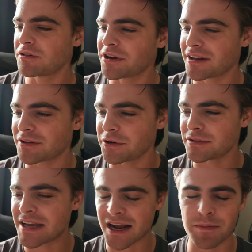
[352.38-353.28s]
like little
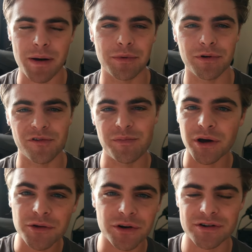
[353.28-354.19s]
tech bubble,
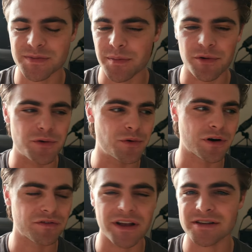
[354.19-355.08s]
builders, people who
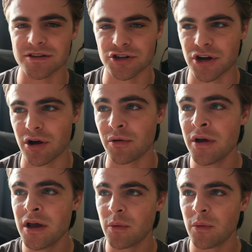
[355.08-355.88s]
are fans of the show,